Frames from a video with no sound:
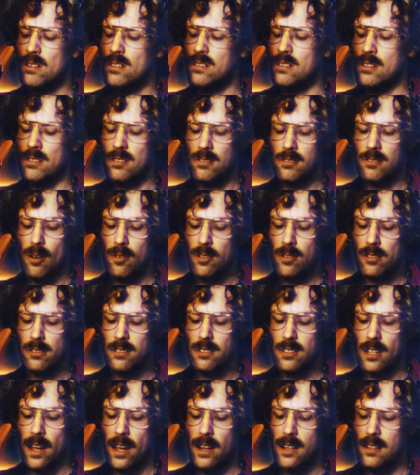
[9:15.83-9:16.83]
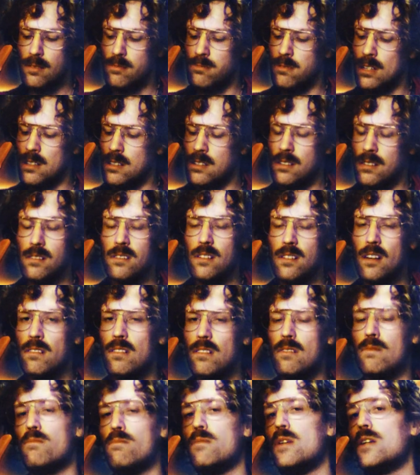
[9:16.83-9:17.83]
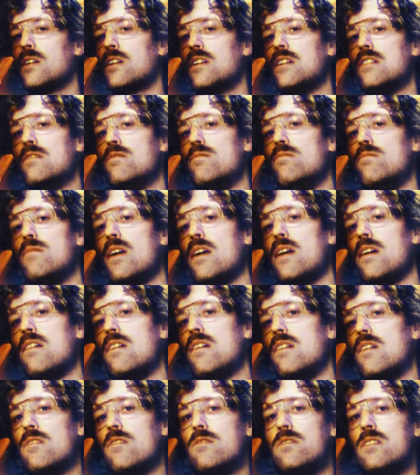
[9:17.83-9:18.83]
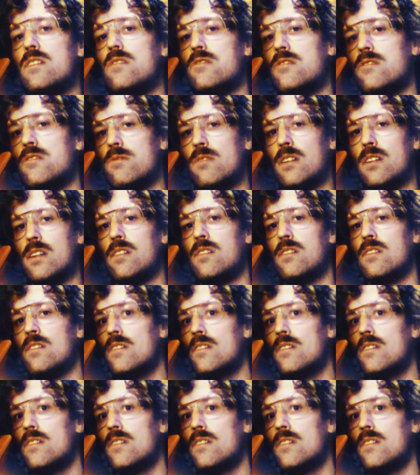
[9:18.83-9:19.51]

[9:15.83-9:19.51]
is associated with another wicked man of history.